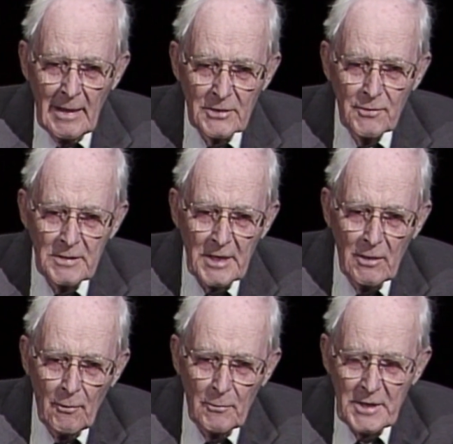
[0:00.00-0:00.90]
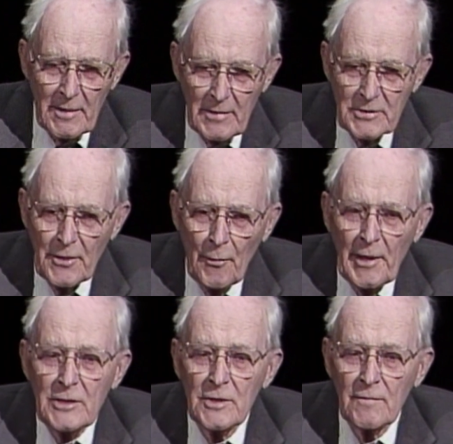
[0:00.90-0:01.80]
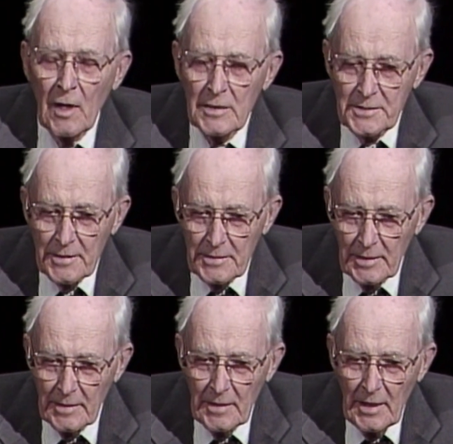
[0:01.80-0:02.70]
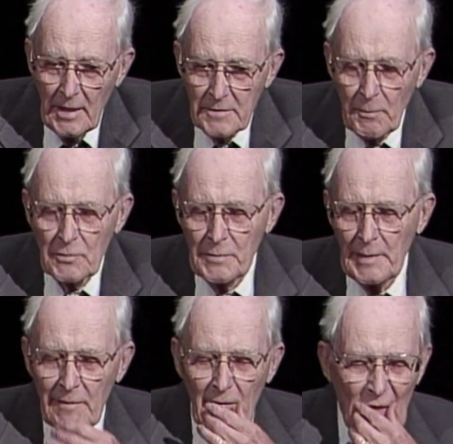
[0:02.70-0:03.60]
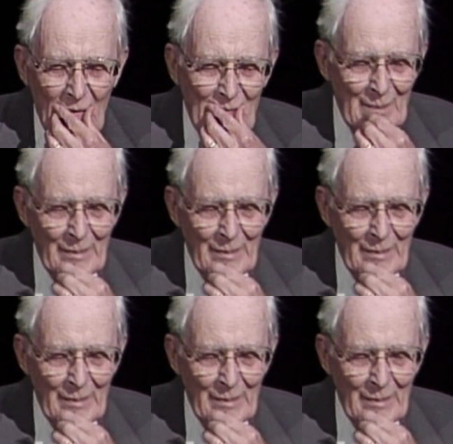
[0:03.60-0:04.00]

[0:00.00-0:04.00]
As soon as they knew it was there, there's the donation of Constantine, supposed to be given